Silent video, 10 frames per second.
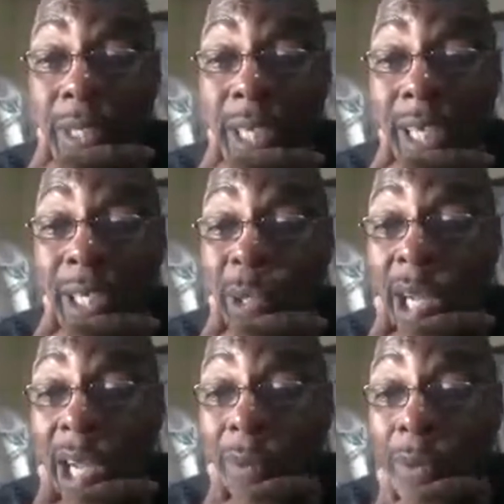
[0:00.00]
you.
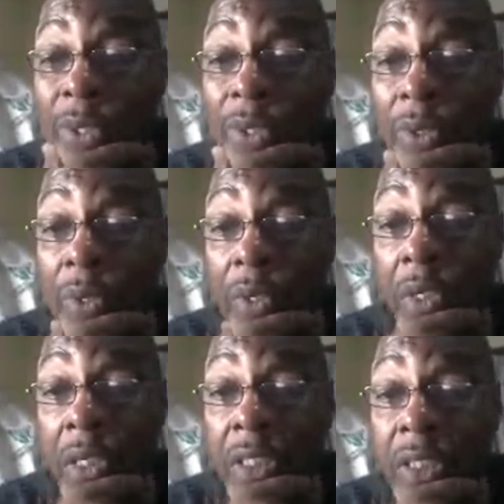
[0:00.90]
Joshua, what's going
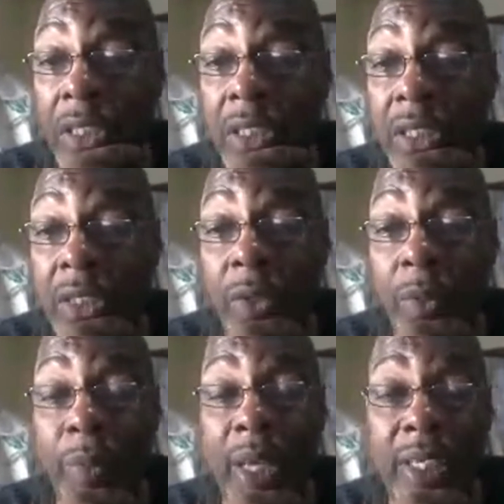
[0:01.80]
on? So
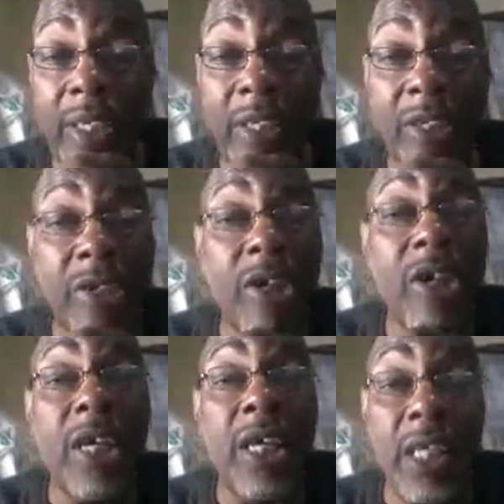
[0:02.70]
the basics.
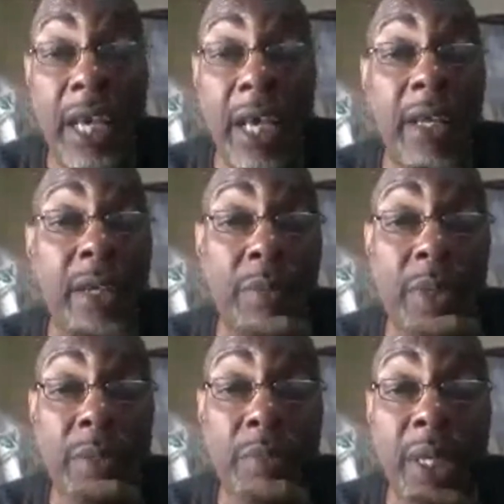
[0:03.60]
Yeah, it'll
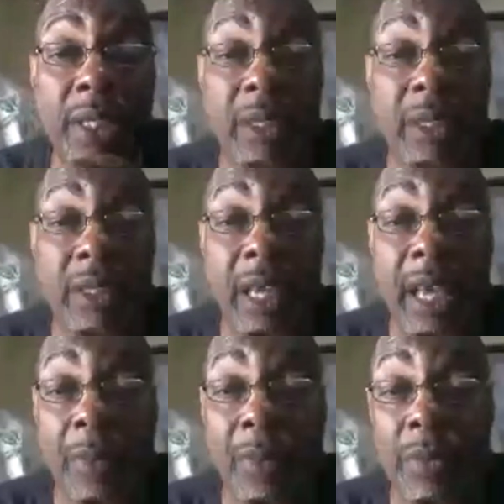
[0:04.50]
be the basics. The
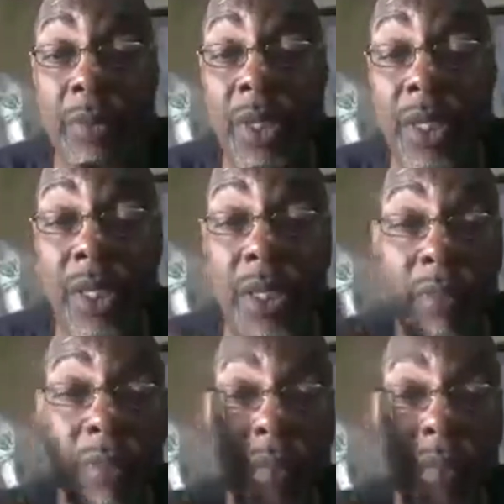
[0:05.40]
camp would be